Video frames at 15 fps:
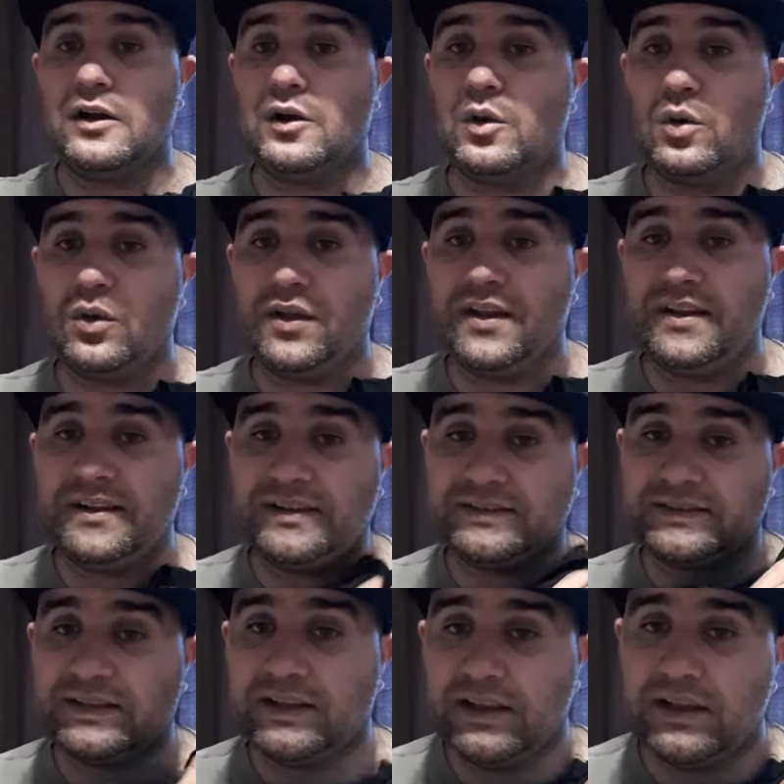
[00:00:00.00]
goalie,
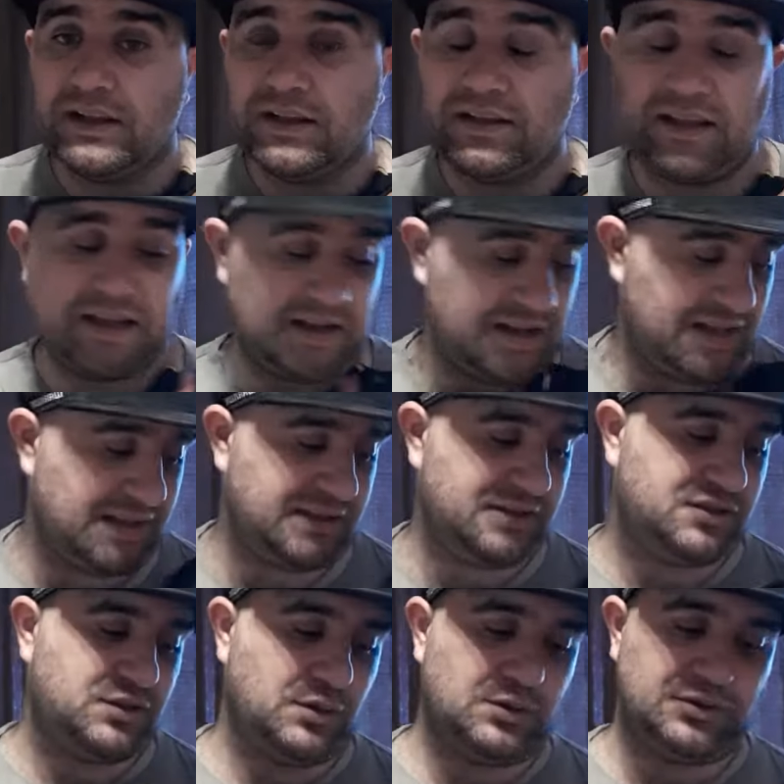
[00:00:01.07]
because getting hit in the
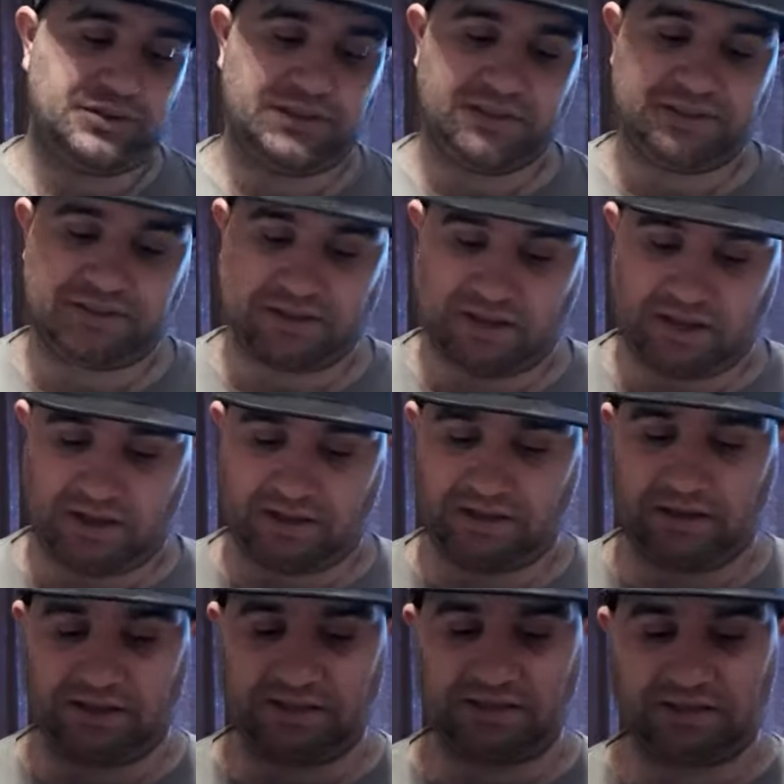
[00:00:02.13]
shoulders
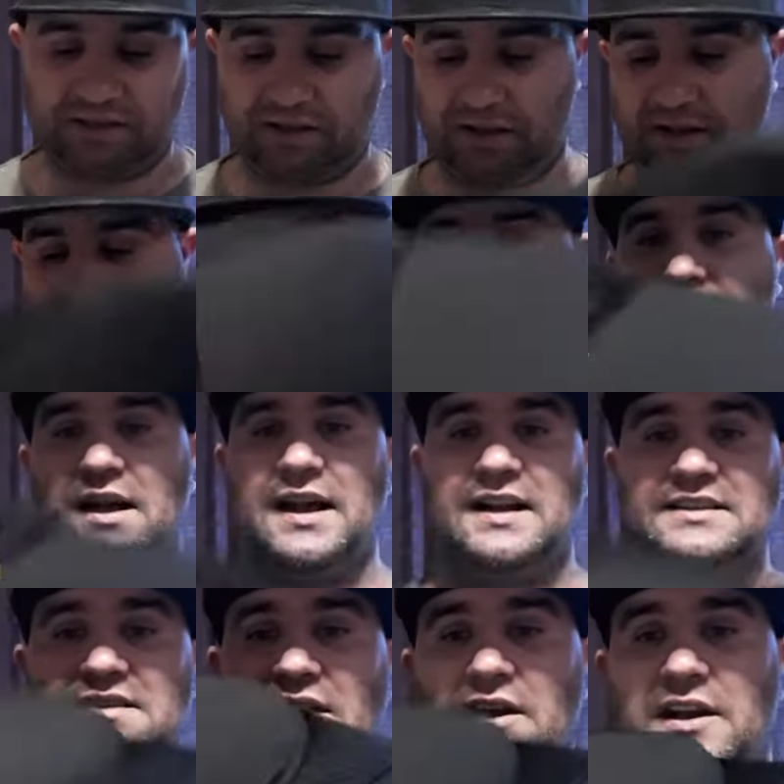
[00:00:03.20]
has
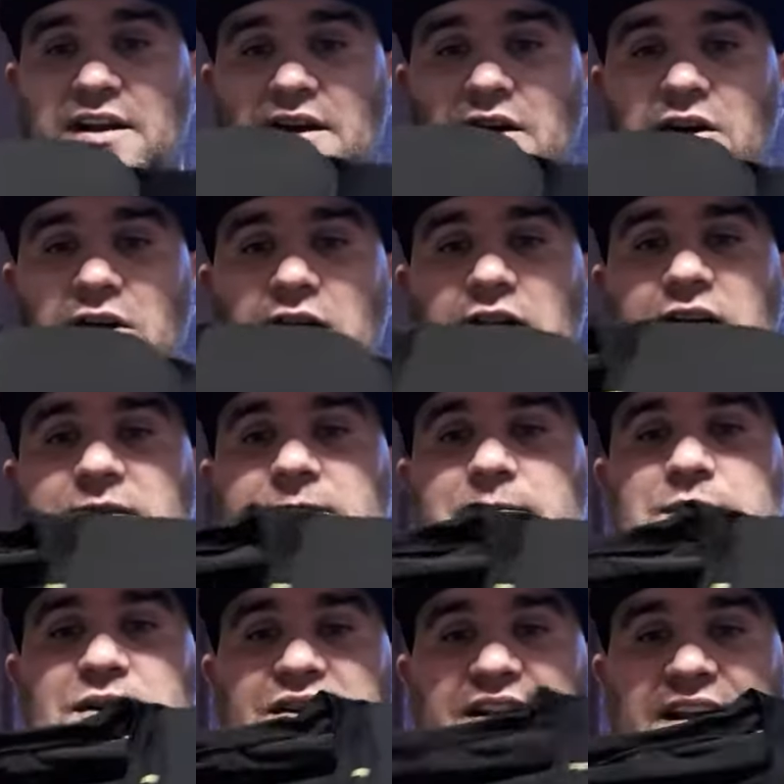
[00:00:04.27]
a lot of arm
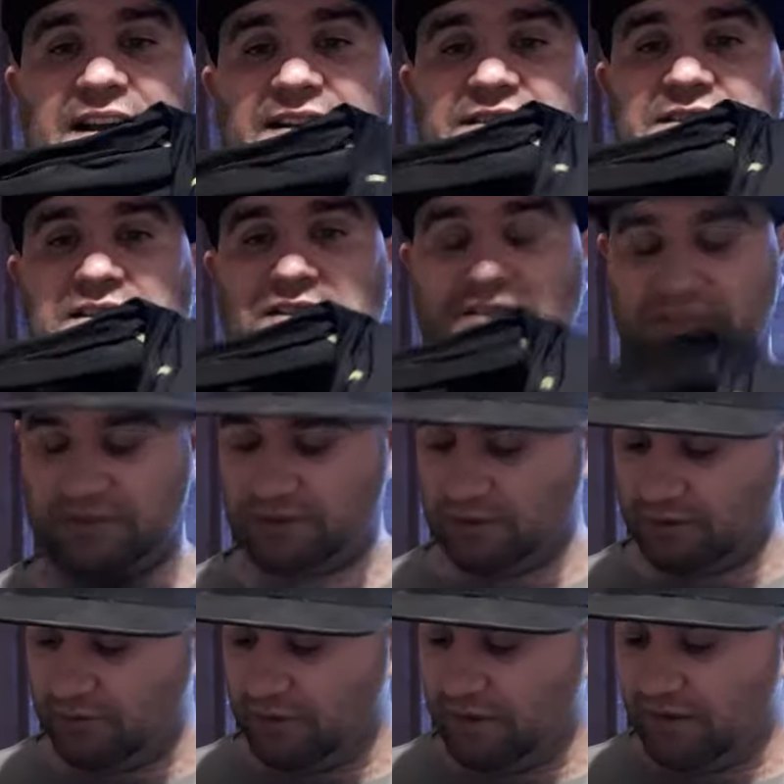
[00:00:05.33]
protection.
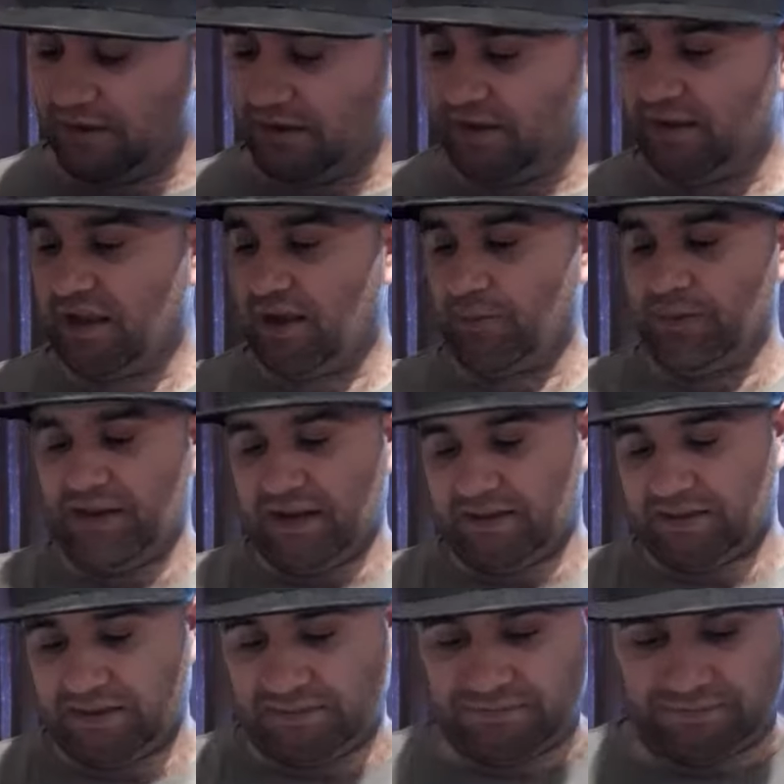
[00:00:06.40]
So yeah, we
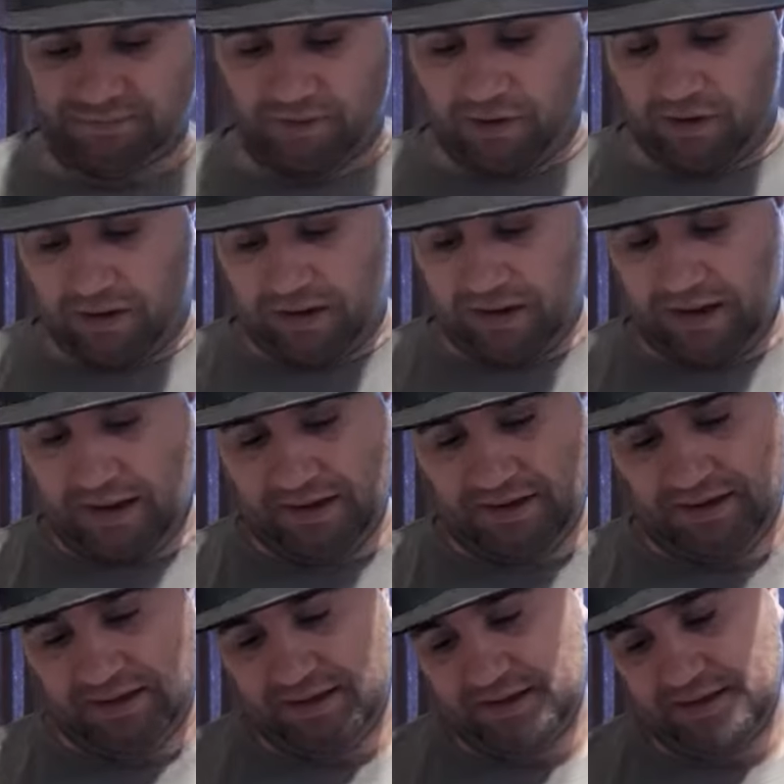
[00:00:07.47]
got the Vaughn